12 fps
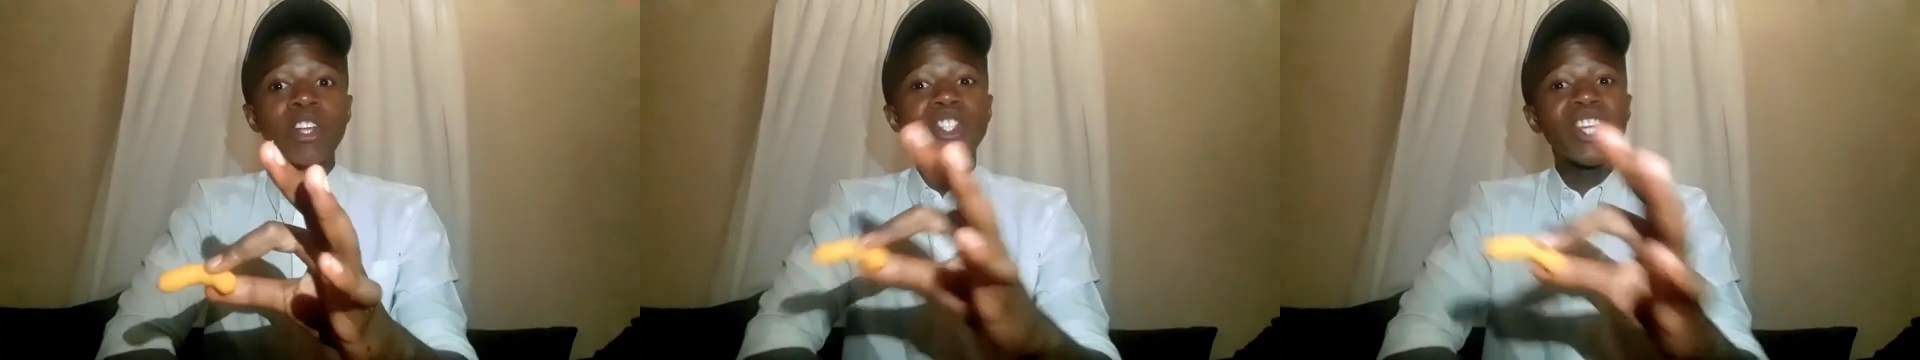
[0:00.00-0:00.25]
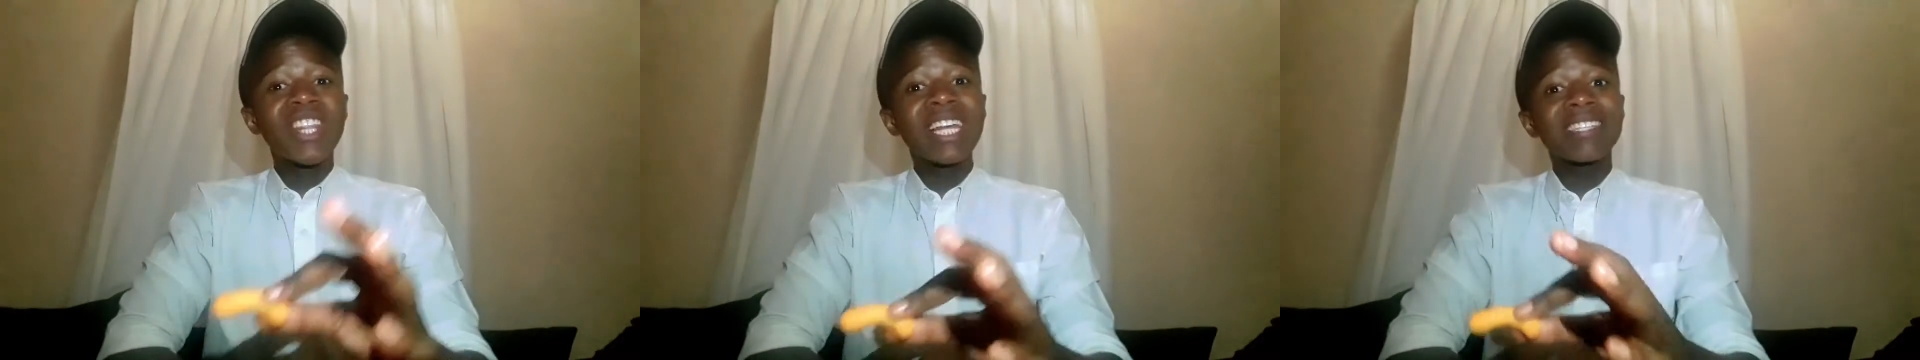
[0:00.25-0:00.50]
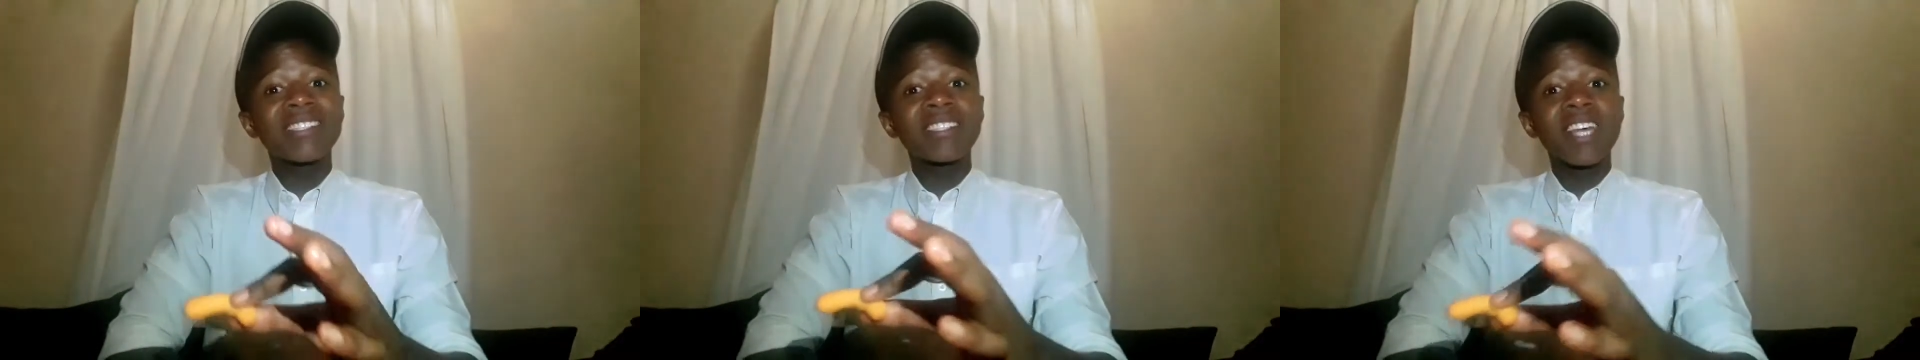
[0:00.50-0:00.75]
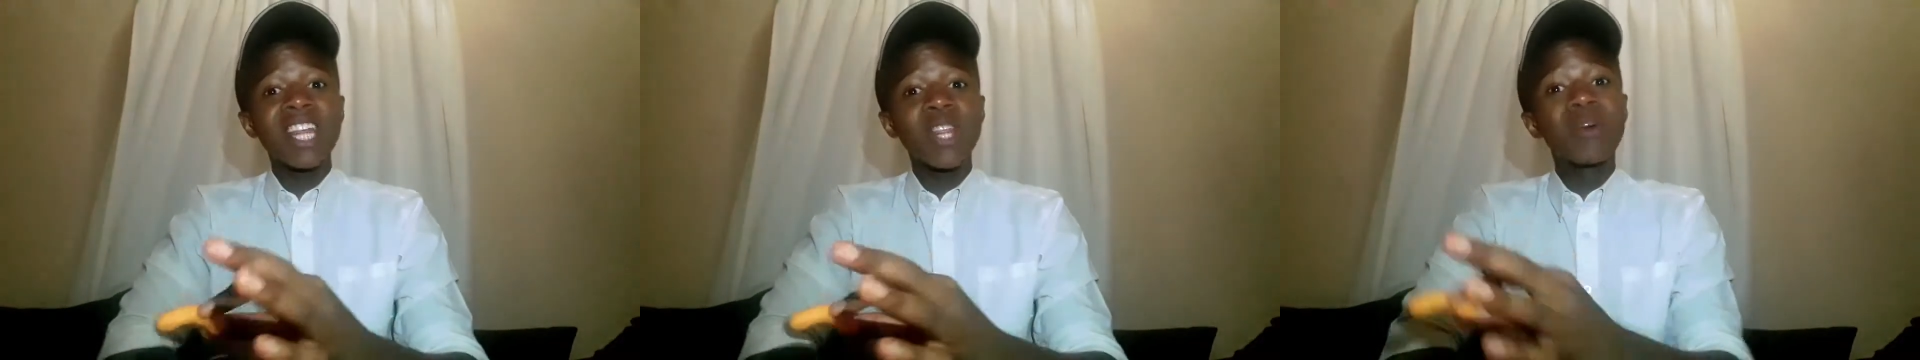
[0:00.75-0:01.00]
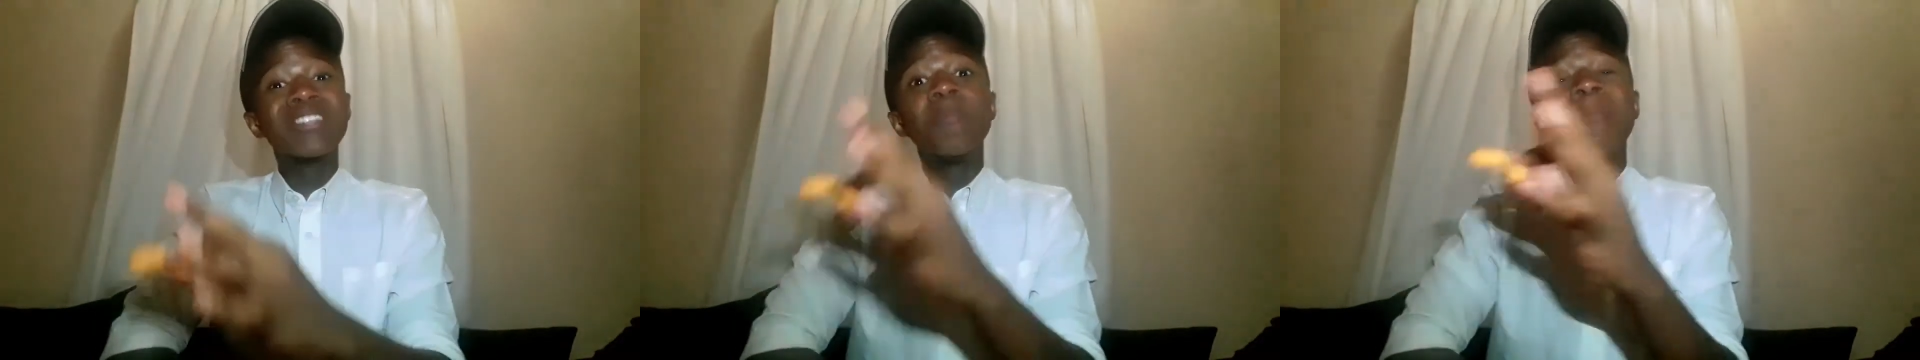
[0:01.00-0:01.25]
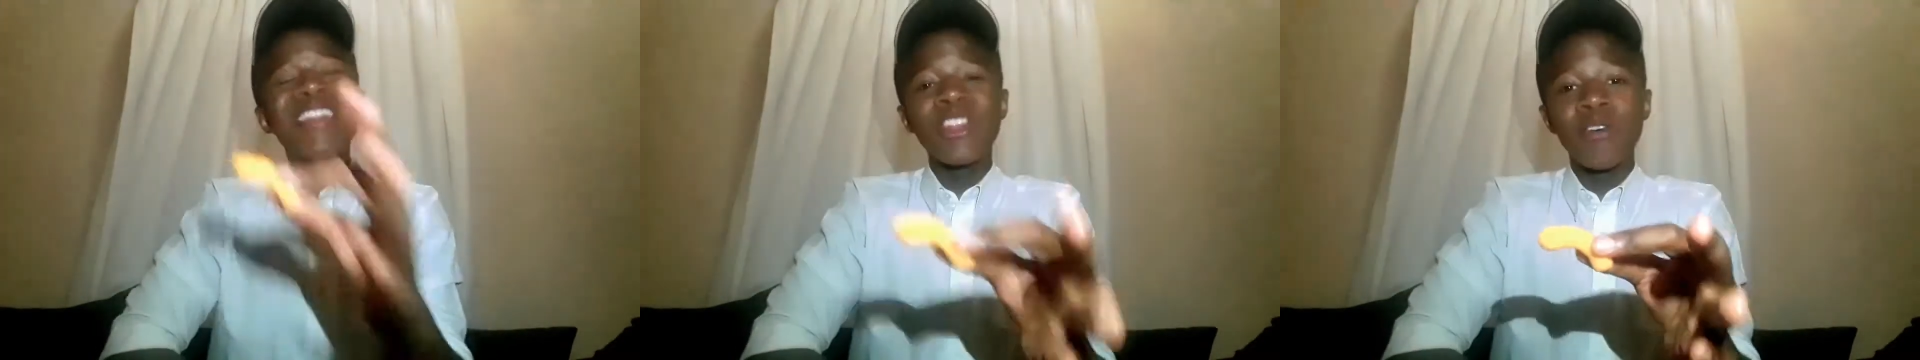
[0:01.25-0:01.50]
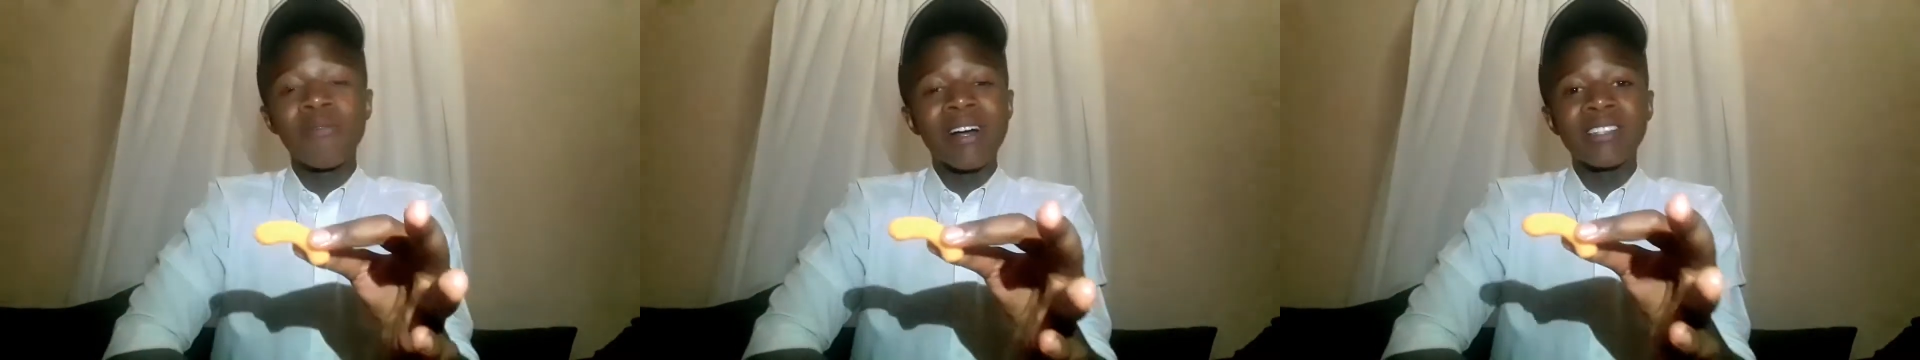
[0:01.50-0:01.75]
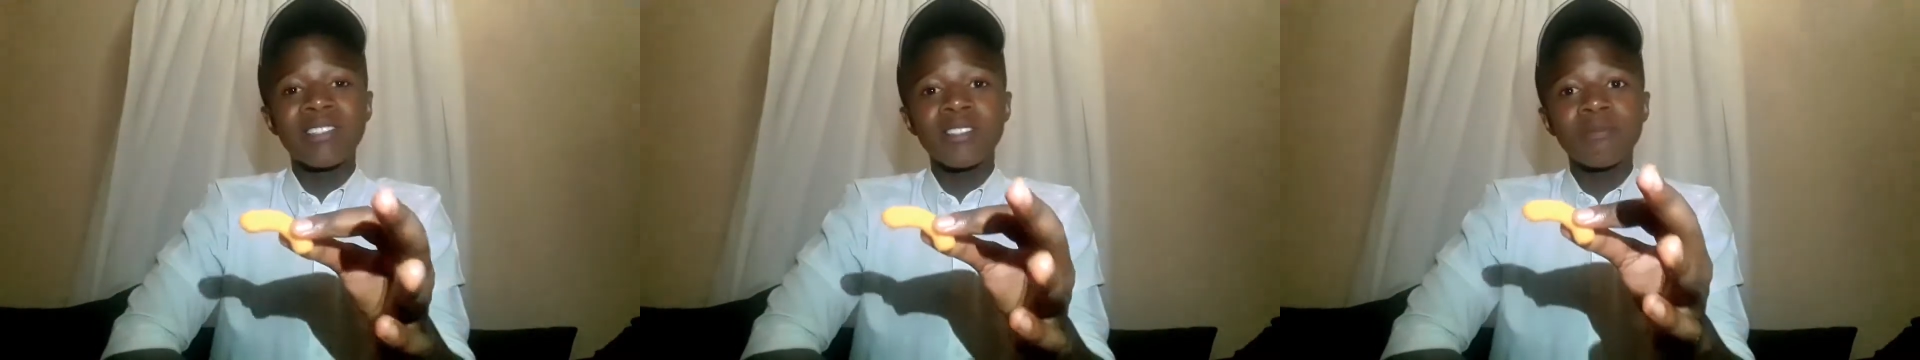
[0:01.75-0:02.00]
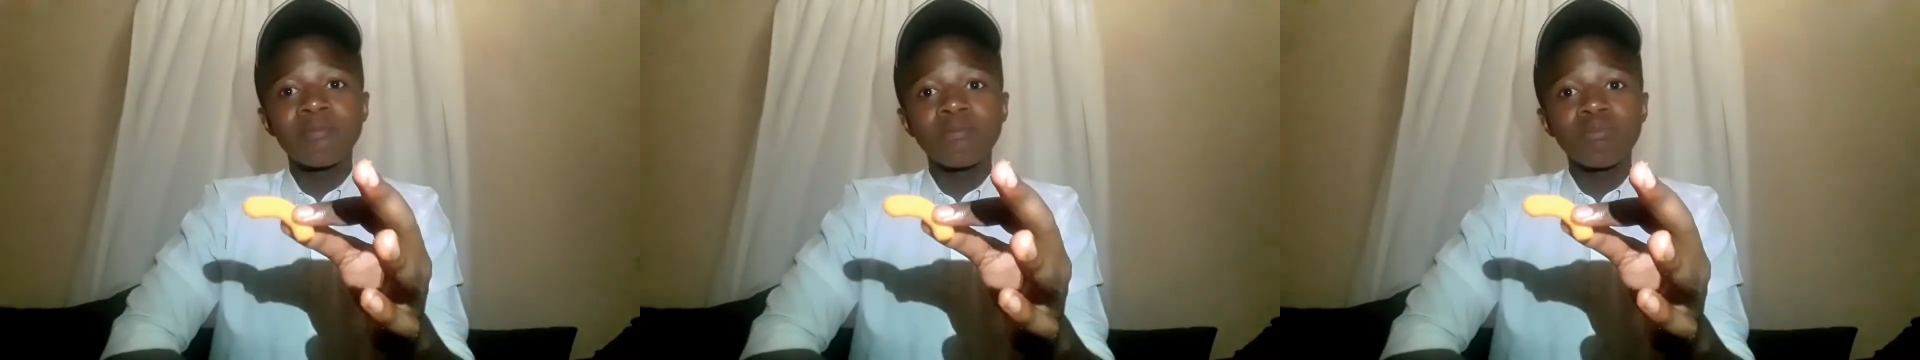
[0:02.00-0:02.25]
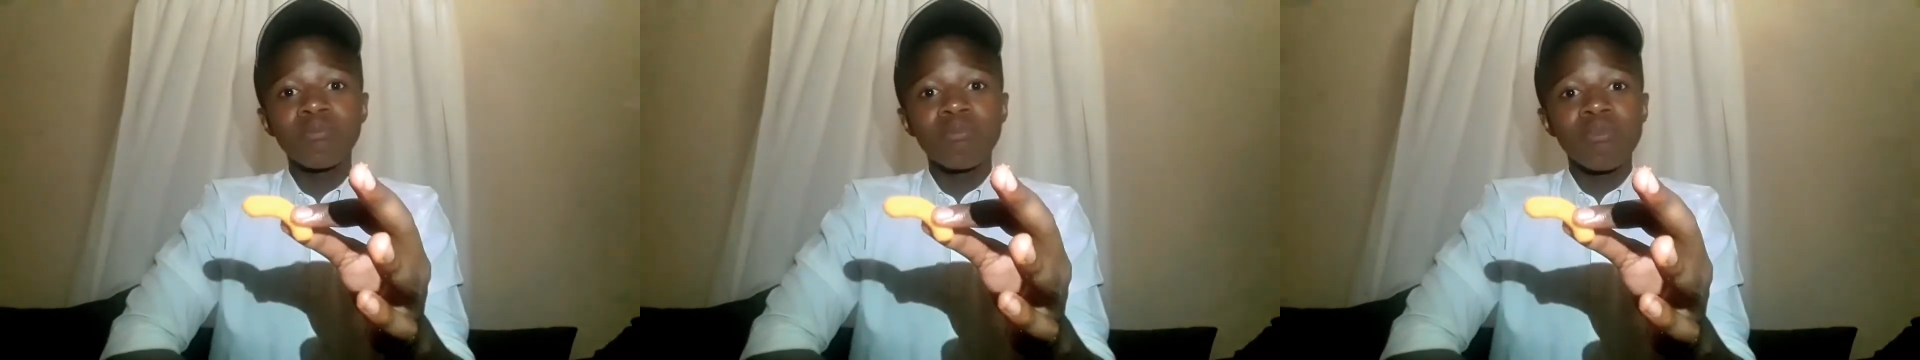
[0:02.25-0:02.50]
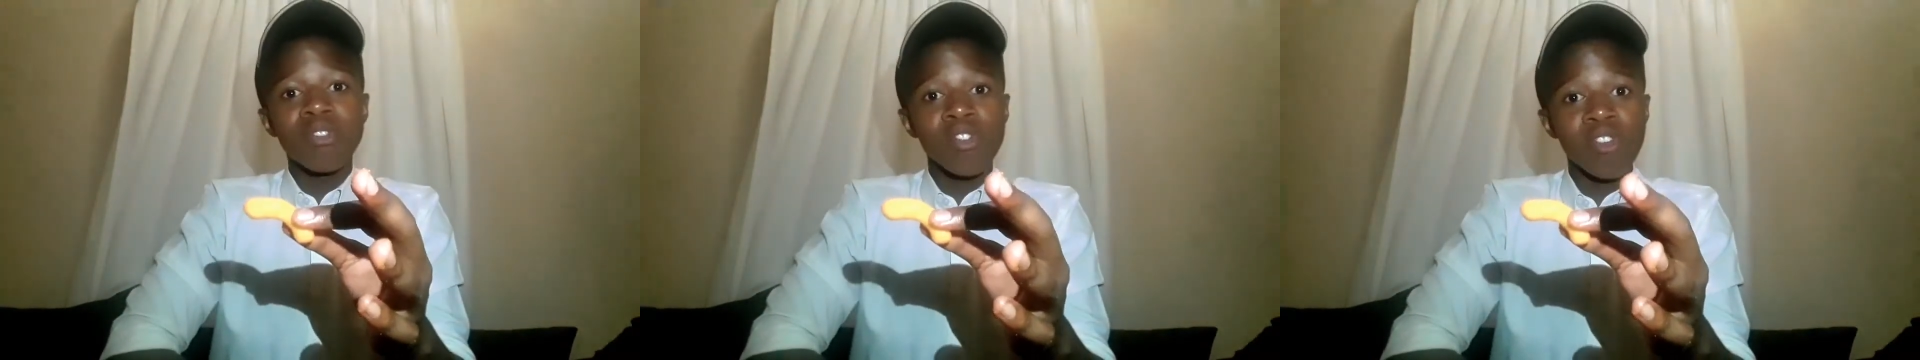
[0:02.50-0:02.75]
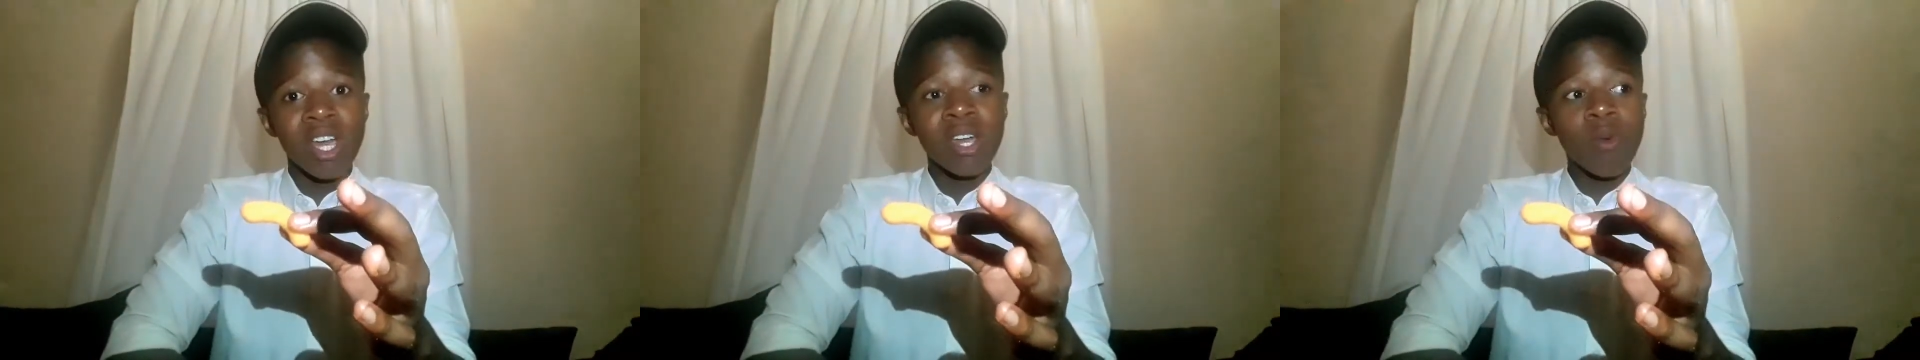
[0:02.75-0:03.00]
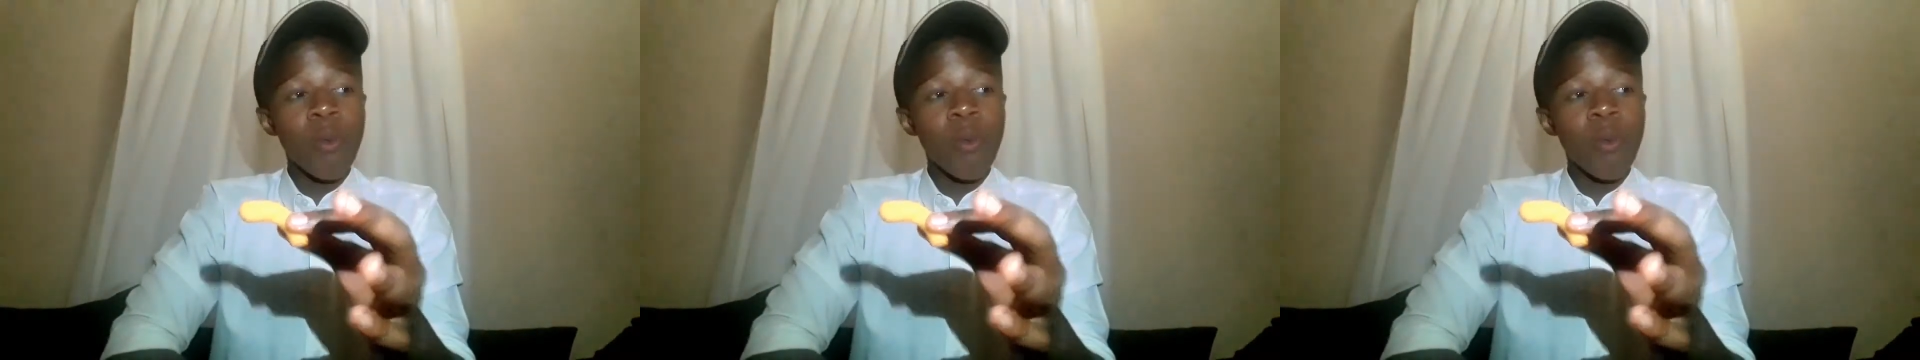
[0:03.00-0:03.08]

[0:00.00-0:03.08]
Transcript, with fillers: She thinks there was many of us, right?